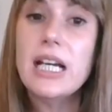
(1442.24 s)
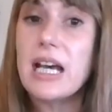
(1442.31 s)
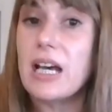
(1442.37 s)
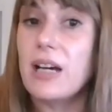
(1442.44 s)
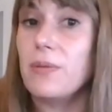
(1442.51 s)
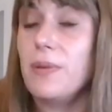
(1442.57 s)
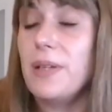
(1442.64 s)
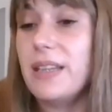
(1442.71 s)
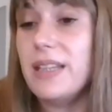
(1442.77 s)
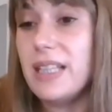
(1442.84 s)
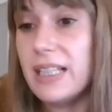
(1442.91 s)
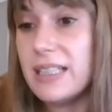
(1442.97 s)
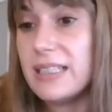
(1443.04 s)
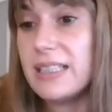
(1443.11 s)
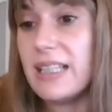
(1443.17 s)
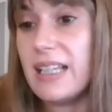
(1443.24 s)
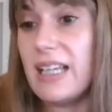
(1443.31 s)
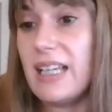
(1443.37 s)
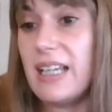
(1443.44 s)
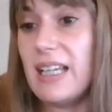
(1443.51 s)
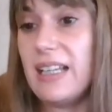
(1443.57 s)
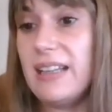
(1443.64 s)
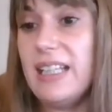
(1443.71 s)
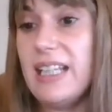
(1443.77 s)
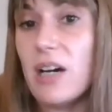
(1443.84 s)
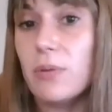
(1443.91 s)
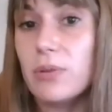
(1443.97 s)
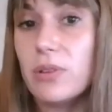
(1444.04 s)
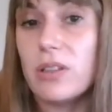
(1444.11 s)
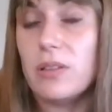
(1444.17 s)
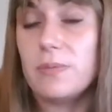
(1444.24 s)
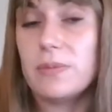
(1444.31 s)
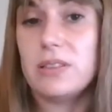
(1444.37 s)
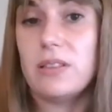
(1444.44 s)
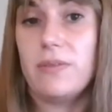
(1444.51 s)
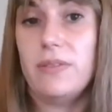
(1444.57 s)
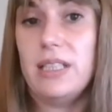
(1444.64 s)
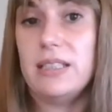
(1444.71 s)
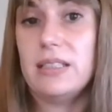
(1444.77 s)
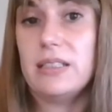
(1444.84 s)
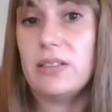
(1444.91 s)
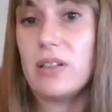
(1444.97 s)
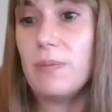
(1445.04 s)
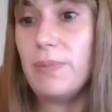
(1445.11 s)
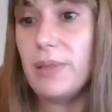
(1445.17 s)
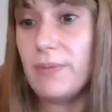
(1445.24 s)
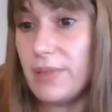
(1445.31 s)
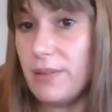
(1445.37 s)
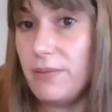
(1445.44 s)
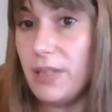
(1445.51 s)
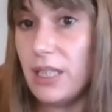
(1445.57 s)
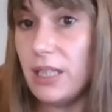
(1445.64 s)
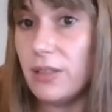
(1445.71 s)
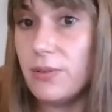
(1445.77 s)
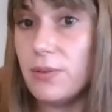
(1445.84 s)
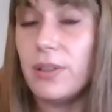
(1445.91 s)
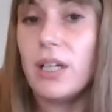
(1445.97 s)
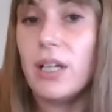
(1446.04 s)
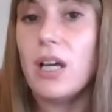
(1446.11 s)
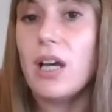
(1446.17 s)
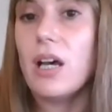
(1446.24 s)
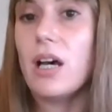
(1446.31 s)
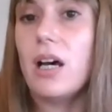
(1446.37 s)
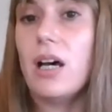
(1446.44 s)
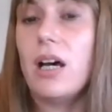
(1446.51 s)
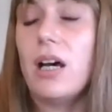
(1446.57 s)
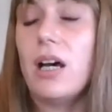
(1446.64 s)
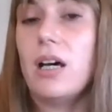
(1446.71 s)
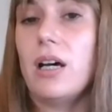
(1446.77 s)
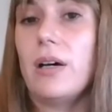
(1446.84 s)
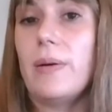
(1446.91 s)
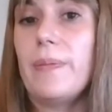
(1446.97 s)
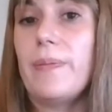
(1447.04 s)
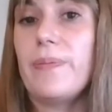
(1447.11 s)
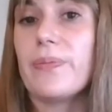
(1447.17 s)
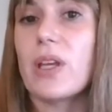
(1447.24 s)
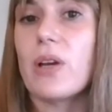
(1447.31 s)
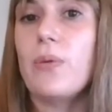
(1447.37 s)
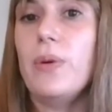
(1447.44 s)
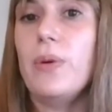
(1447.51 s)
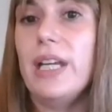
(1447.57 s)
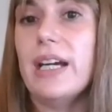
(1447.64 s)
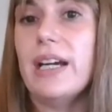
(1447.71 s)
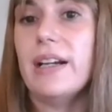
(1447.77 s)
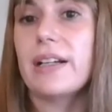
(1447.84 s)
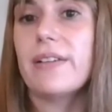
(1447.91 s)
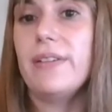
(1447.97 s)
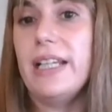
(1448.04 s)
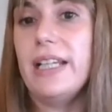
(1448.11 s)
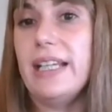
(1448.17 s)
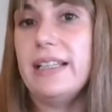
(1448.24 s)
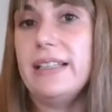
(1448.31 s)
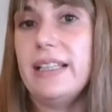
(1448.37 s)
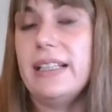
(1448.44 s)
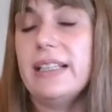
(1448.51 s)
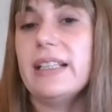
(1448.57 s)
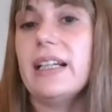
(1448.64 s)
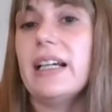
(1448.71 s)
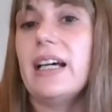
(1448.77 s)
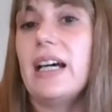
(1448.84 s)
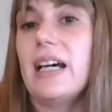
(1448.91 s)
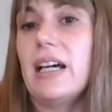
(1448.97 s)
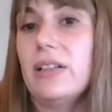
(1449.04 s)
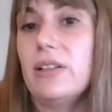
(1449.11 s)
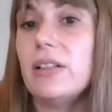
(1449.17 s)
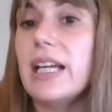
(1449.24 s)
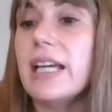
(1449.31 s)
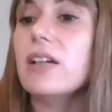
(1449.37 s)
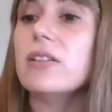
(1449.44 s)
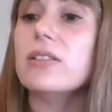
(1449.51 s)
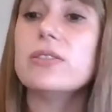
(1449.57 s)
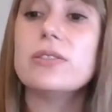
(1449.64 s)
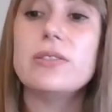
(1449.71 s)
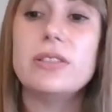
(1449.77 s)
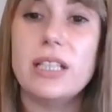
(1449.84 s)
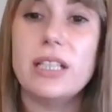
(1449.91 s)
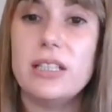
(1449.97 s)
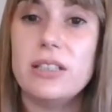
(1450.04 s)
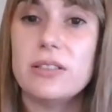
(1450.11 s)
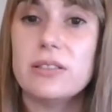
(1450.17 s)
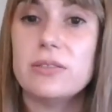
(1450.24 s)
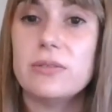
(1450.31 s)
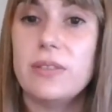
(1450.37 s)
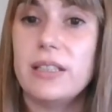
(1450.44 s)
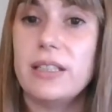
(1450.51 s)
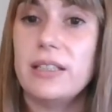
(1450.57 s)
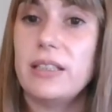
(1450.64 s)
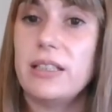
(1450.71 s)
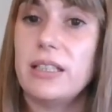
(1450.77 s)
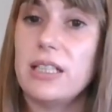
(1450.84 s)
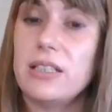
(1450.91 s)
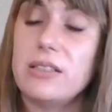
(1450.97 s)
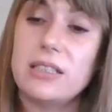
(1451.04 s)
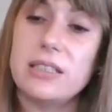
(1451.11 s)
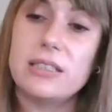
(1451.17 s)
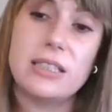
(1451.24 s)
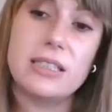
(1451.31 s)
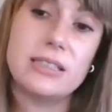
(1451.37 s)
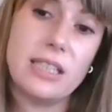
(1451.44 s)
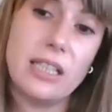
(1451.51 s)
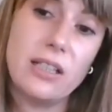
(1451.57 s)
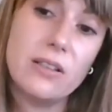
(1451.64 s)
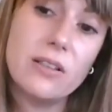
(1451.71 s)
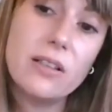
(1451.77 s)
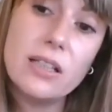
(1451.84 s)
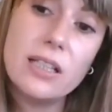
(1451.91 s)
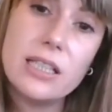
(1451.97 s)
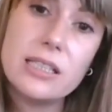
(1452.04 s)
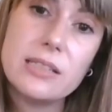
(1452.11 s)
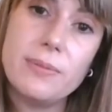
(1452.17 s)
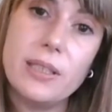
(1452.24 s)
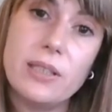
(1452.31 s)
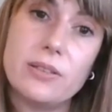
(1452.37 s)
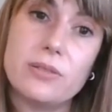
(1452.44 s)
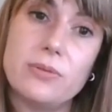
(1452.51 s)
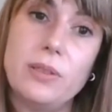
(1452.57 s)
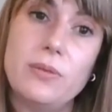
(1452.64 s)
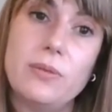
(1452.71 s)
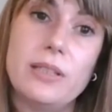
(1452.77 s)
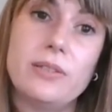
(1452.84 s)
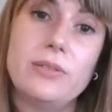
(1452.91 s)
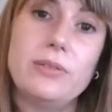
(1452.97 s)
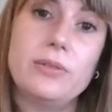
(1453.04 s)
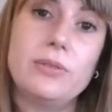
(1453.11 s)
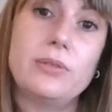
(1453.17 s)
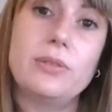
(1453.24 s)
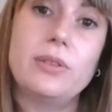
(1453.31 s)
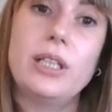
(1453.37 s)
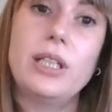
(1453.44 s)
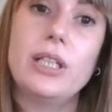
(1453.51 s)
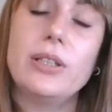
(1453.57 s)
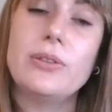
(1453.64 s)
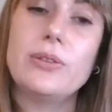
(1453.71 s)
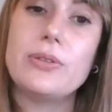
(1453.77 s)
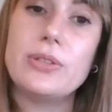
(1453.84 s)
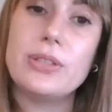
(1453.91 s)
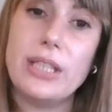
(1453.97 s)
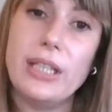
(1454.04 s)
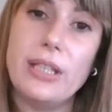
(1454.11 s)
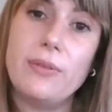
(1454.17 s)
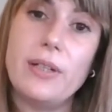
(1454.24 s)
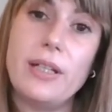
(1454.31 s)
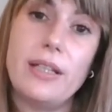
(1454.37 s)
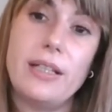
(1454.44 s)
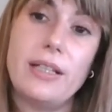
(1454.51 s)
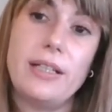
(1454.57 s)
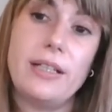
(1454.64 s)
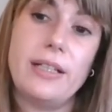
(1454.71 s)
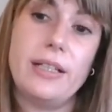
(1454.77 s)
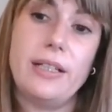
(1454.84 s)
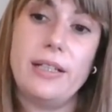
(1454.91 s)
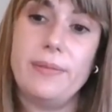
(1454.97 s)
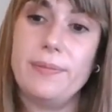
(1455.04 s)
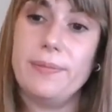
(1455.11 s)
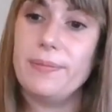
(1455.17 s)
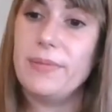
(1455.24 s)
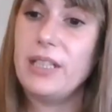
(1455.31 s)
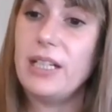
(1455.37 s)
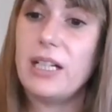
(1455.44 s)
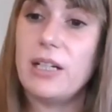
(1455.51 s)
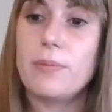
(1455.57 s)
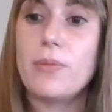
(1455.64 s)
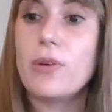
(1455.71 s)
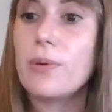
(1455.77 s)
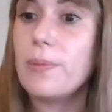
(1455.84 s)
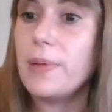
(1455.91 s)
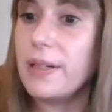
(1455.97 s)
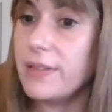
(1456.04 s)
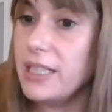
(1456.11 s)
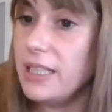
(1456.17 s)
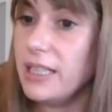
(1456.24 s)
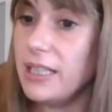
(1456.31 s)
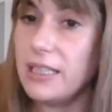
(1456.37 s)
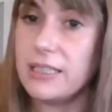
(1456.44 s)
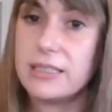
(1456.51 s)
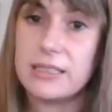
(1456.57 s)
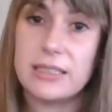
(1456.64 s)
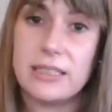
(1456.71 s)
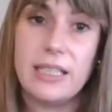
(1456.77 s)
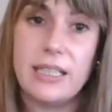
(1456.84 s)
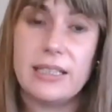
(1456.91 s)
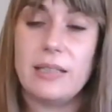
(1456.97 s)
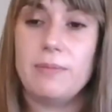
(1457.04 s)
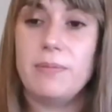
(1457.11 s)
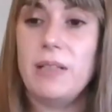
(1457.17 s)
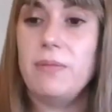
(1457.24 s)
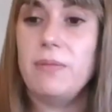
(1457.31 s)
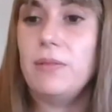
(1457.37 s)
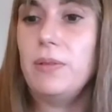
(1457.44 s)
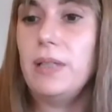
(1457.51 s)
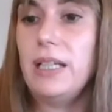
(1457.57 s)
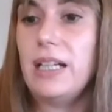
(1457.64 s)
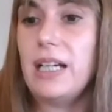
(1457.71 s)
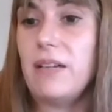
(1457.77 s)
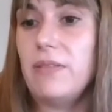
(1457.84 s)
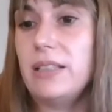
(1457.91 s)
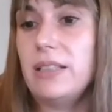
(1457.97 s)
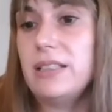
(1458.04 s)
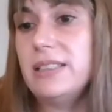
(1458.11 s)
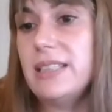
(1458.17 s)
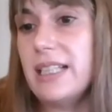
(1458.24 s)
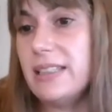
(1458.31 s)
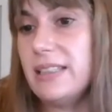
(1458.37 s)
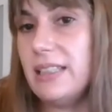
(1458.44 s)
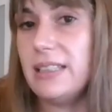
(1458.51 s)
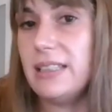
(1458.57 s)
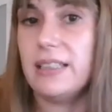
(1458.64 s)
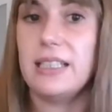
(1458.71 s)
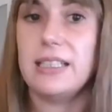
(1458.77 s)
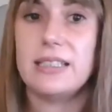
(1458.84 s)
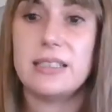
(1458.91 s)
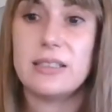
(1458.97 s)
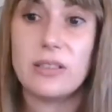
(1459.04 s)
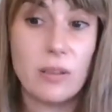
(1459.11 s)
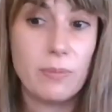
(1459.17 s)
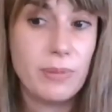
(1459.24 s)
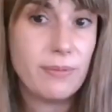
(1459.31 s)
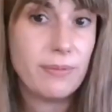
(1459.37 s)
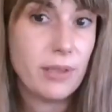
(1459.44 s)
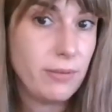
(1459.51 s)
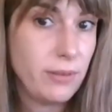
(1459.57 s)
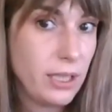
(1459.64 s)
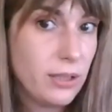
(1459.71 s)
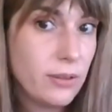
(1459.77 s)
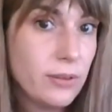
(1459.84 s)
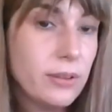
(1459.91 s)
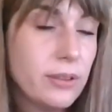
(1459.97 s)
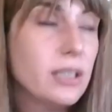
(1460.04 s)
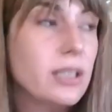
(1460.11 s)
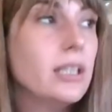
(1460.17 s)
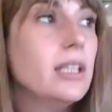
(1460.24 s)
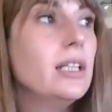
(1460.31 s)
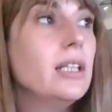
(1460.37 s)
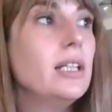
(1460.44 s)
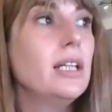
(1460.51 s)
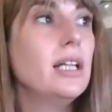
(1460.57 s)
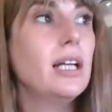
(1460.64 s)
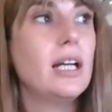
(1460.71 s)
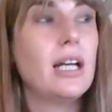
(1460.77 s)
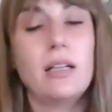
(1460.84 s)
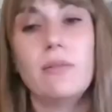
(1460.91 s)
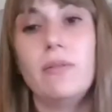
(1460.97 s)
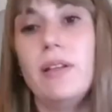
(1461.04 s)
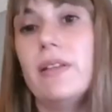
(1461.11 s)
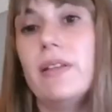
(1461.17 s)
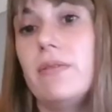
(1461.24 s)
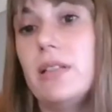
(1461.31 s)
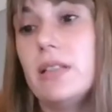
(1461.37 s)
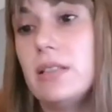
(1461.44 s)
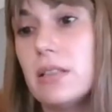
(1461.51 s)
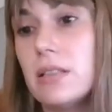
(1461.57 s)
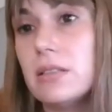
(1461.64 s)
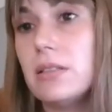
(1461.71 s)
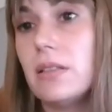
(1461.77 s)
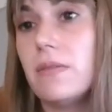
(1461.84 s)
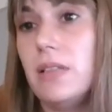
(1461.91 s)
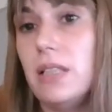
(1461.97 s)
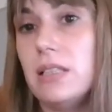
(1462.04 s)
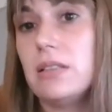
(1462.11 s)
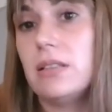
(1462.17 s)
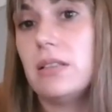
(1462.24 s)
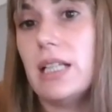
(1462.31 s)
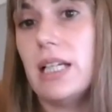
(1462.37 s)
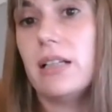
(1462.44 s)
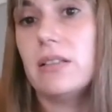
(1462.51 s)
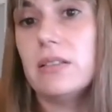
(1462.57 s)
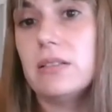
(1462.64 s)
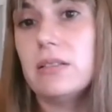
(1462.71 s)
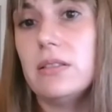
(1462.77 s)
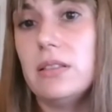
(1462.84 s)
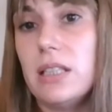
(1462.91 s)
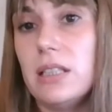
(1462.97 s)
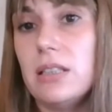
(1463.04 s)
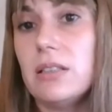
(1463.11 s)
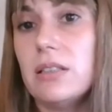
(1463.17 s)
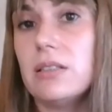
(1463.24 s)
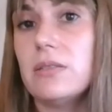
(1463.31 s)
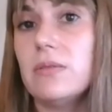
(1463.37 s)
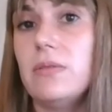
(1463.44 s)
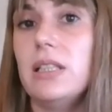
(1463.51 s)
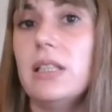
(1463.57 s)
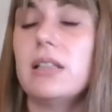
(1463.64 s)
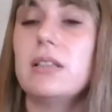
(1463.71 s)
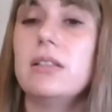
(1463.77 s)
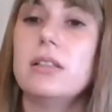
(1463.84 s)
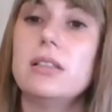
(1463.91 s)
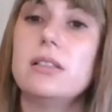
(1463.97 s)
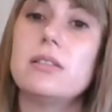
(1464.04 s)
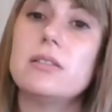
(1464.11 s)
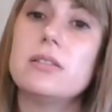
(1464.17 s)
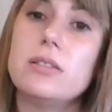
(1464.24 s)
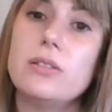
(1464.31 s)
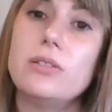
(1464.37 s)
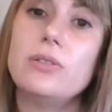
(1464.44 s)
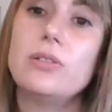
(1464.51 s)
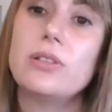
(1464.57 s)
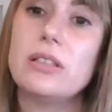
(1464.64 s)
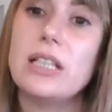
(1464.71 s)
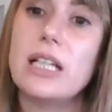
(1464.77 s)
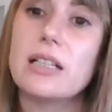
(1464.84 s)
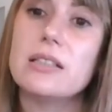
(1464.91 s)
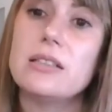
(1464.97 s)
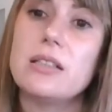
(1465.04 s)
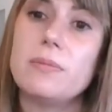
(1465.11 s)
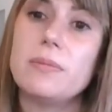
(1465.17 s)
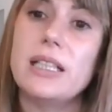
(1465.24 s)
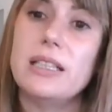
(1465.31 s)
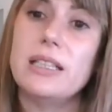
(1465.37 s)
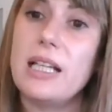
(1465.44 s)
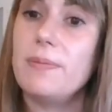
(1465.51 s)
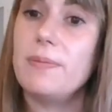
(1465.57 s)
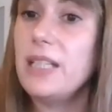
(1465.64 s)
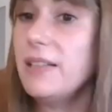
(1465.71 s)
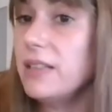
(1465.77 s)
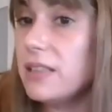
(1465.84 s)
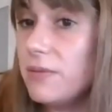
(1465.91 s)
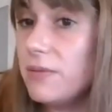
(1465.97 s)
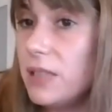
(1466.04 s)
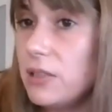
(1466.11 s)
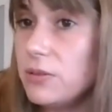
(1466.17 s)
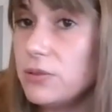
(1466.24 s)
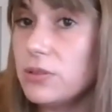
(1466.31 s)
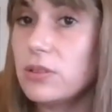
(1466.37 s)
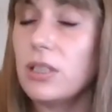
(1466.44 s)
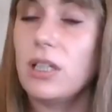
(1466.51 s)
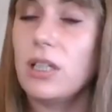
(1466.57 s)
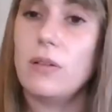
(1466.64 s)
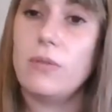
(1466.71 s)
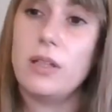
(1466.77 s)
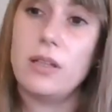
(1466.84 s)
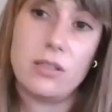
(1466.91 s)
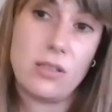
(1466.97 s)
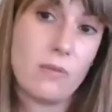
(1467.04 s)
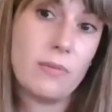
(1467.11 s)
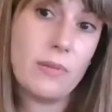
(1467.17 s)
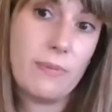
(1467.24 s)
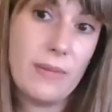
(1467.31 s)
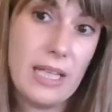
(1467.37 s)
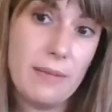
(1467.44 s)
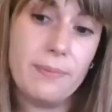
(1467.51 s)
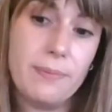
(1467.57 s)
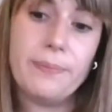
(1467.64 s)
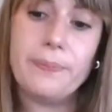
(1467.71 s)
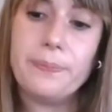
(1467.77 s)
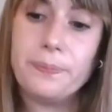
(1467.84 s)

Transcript: And with this, the outcomes of this scoping review, we are creating online consultations with international stakeholders, because we want to see whether there are more barriers that maybe we haven't detected in this scoping review. And with the results of these online consultations, we are going also to conduct some in-depth interviews with some of them